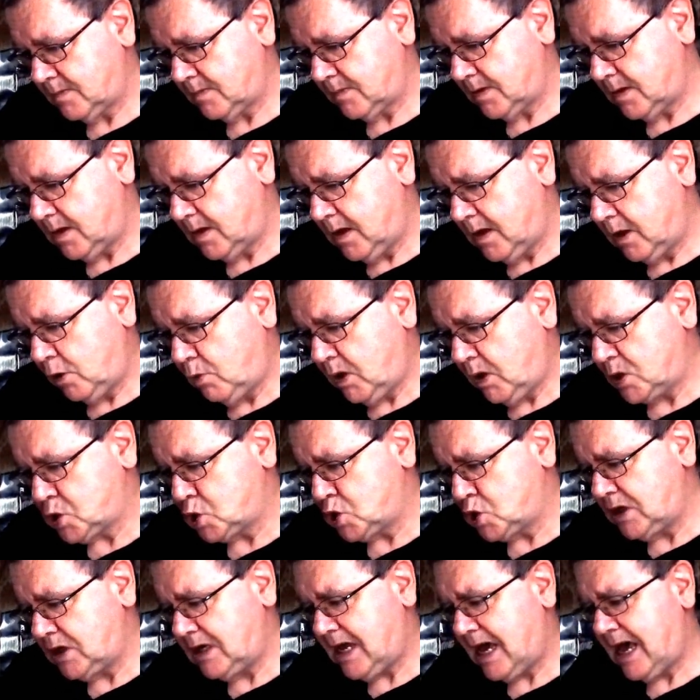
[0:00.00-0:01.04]
Question
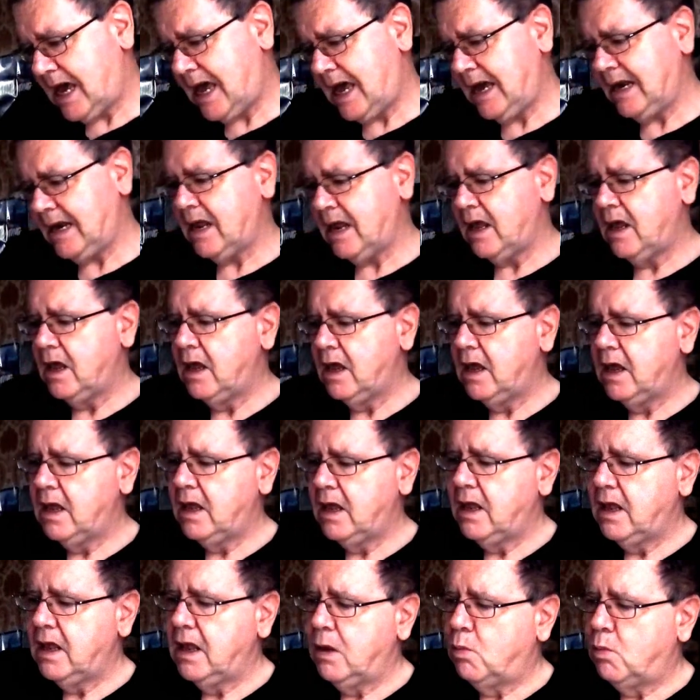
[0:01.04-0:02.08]
9.
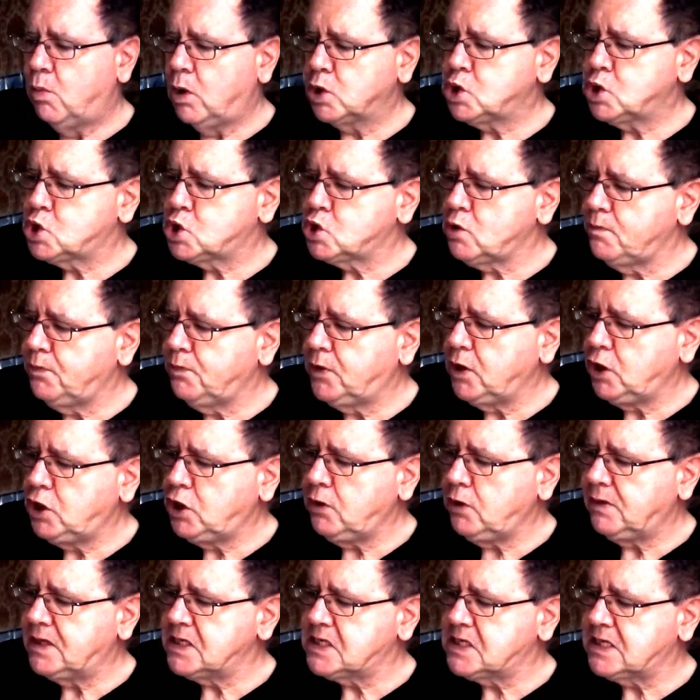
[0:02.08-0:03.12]
What's something you
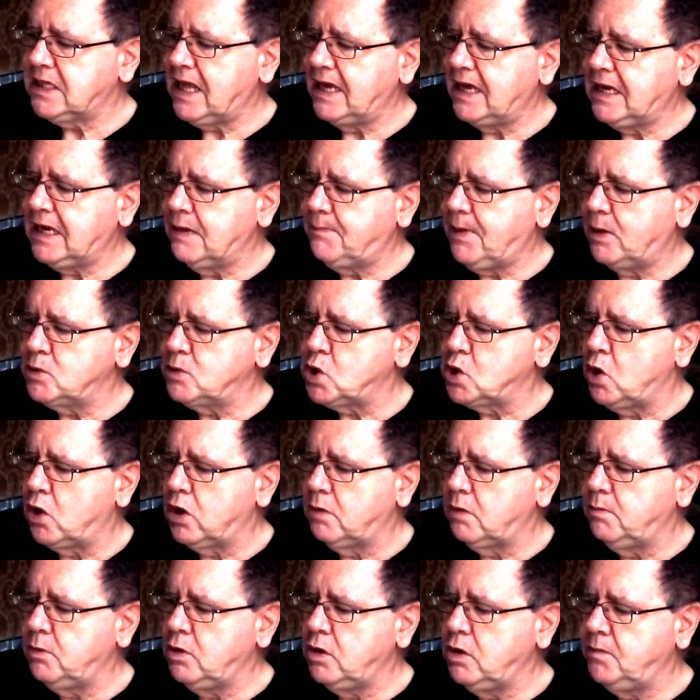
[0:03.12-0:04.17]
dislike about horror
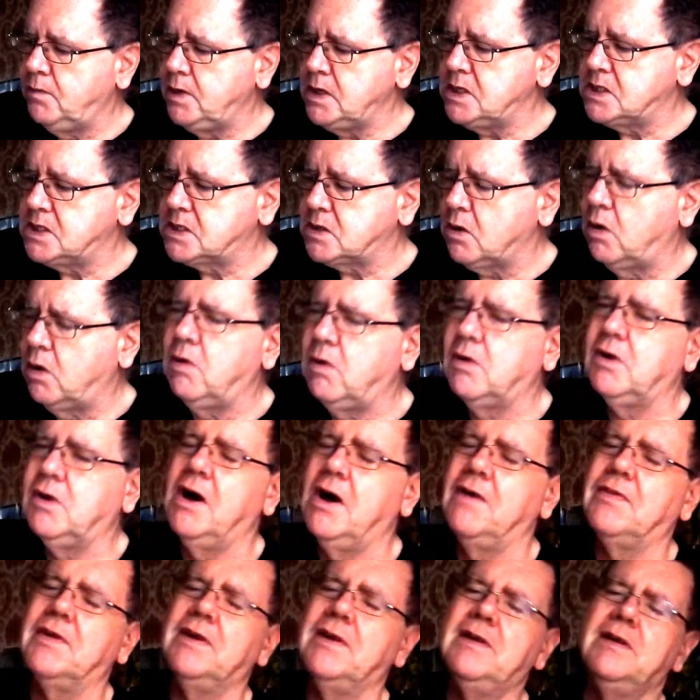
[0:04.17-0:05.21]
movies? Oh God,
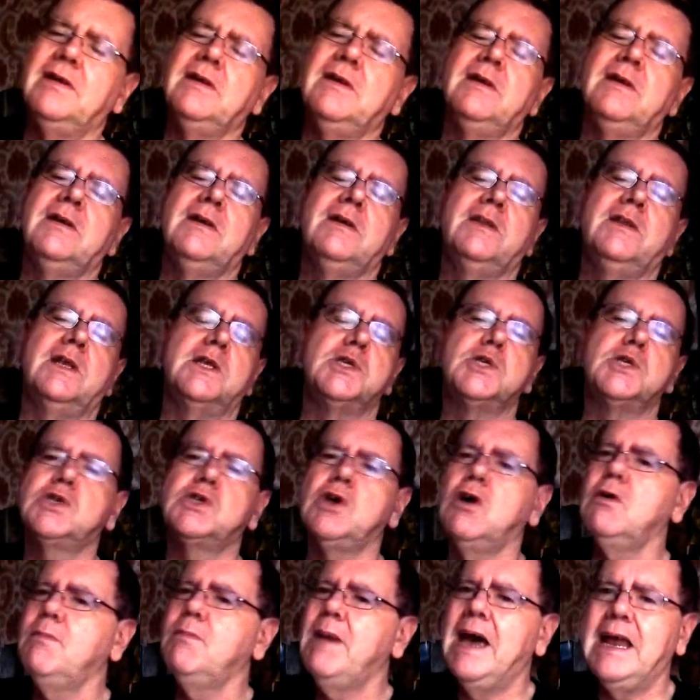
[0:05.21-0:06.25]
there are so
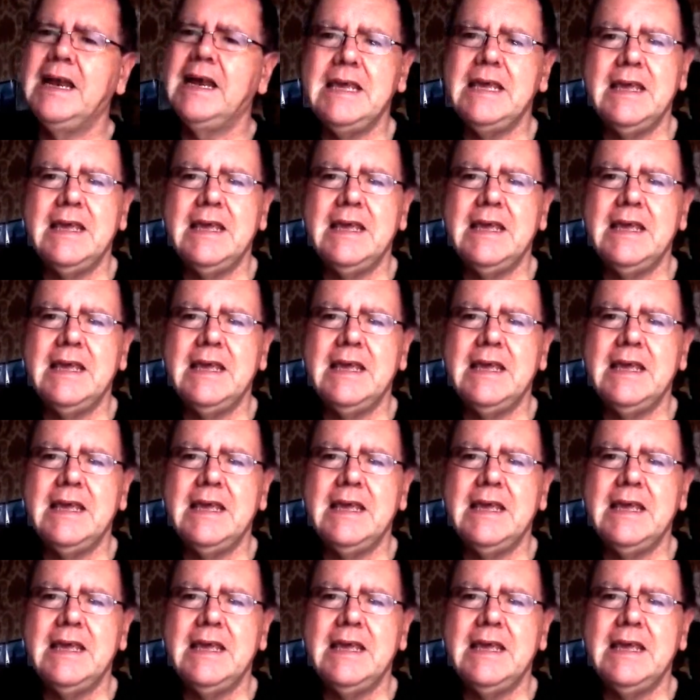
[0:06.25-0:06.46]
many.